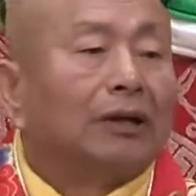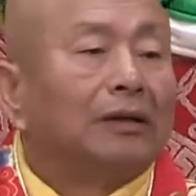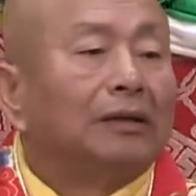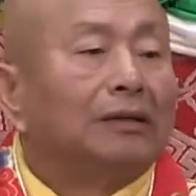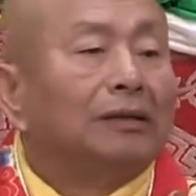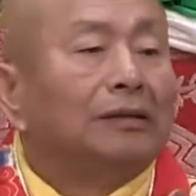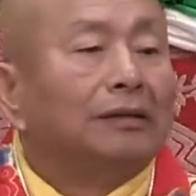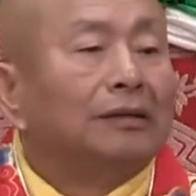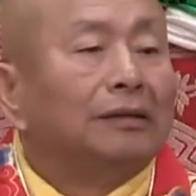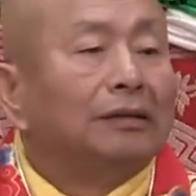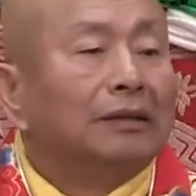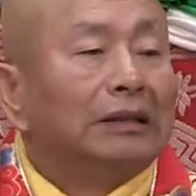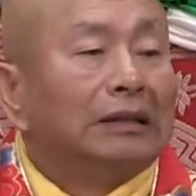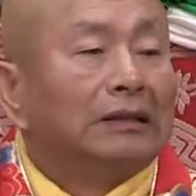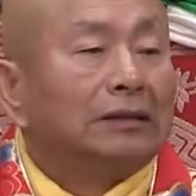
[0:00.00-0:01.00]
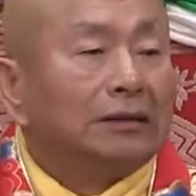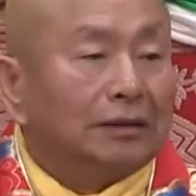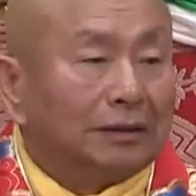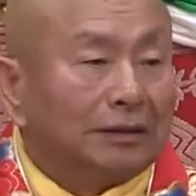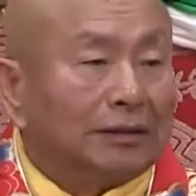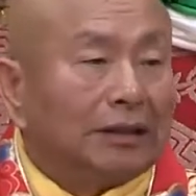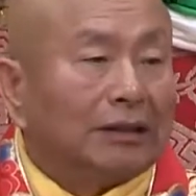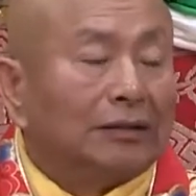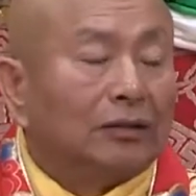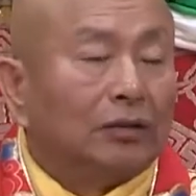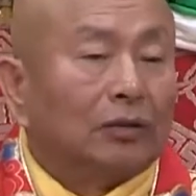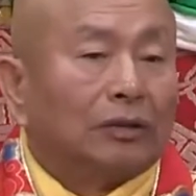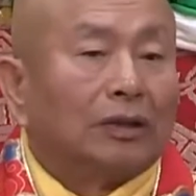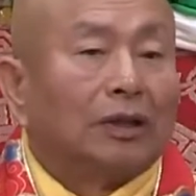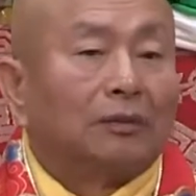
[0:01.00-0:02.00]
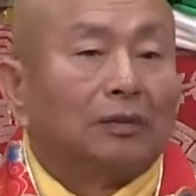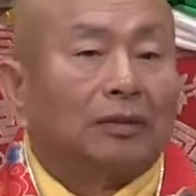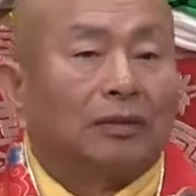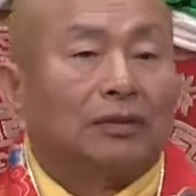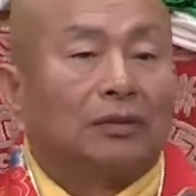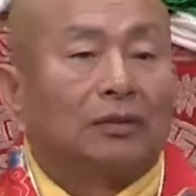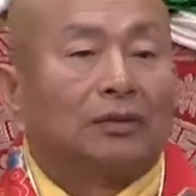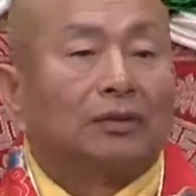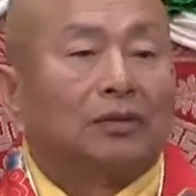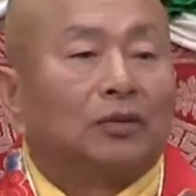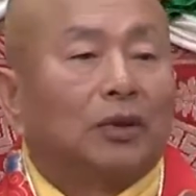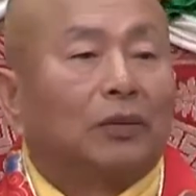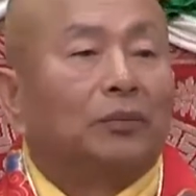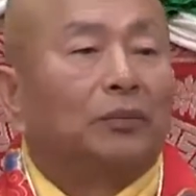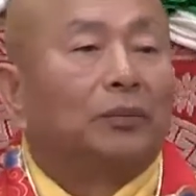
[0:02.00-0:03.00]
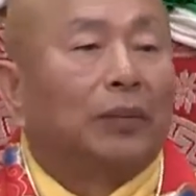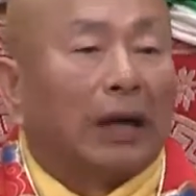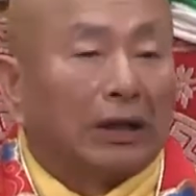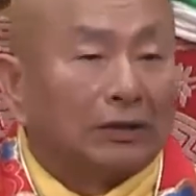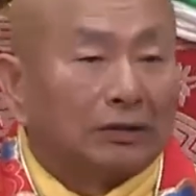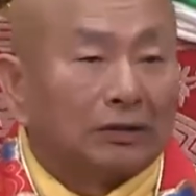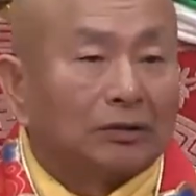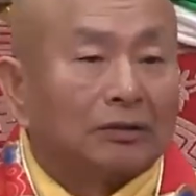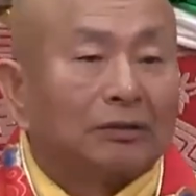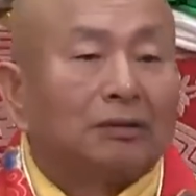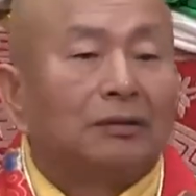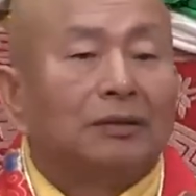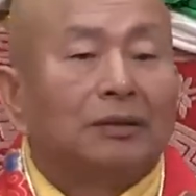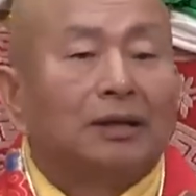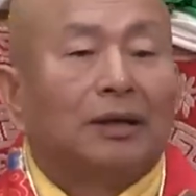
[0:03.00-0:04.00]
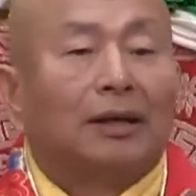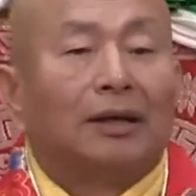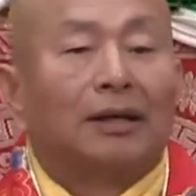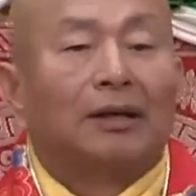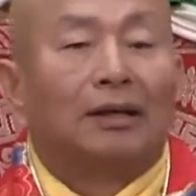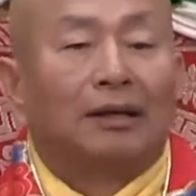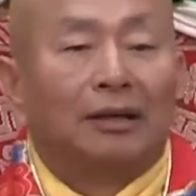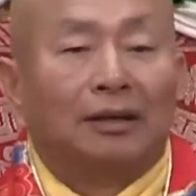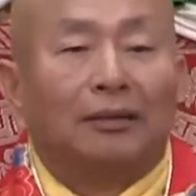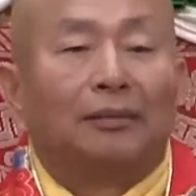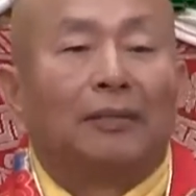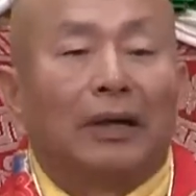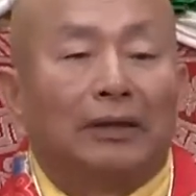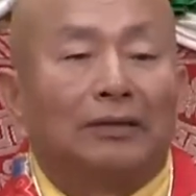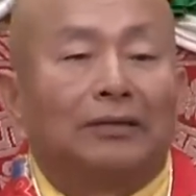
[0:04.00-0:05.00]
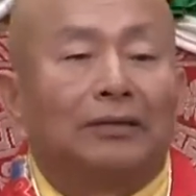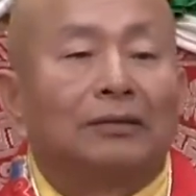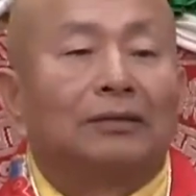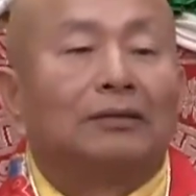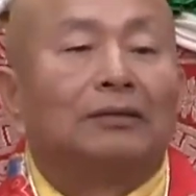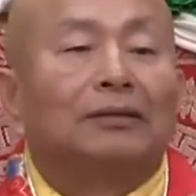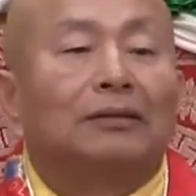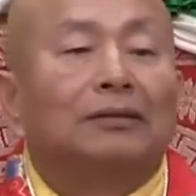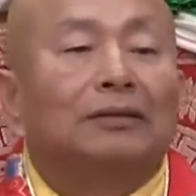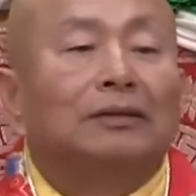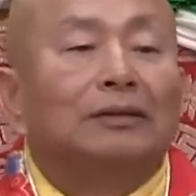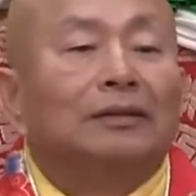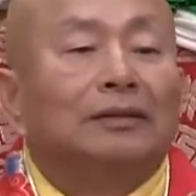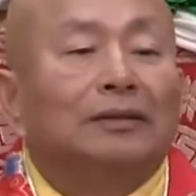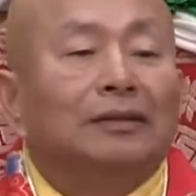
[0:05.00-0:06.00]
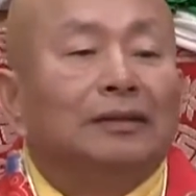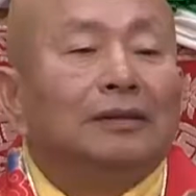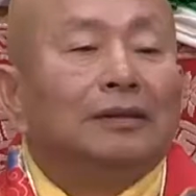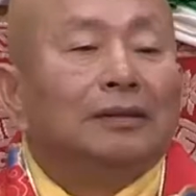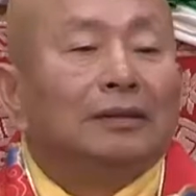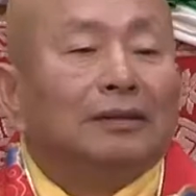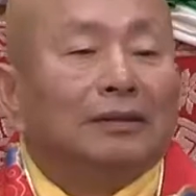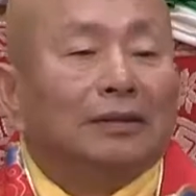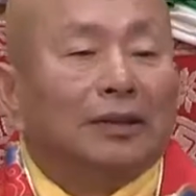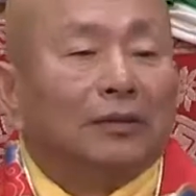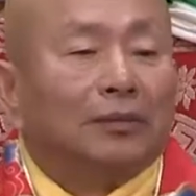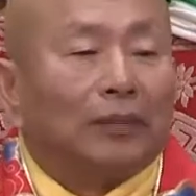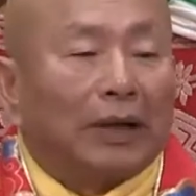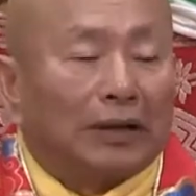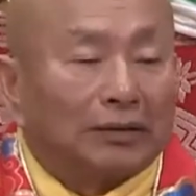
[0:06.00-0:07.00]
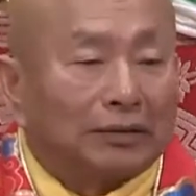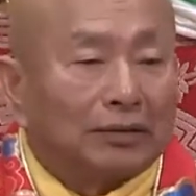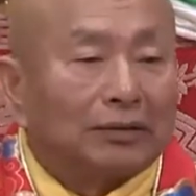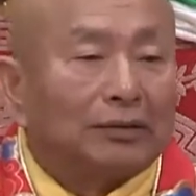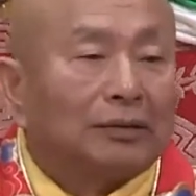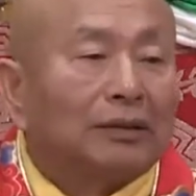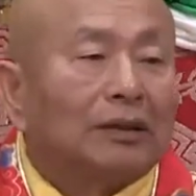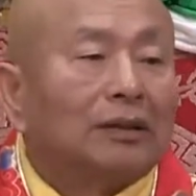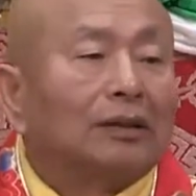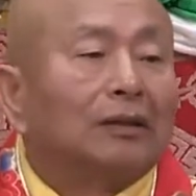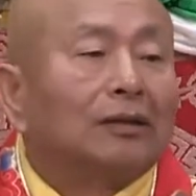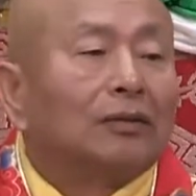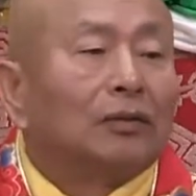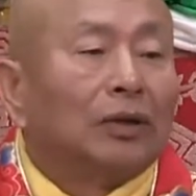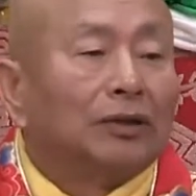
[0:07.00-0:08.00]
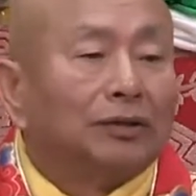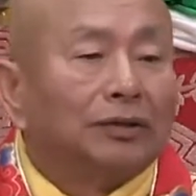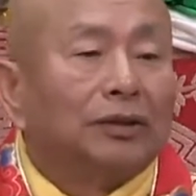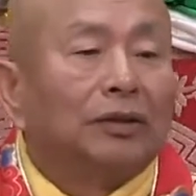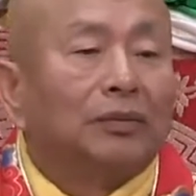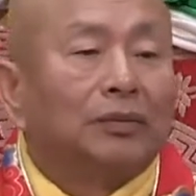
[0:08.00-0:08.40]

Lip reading: So we practice Kuan Yin Bodhisattvas today. And in the past, I typically wear white clothing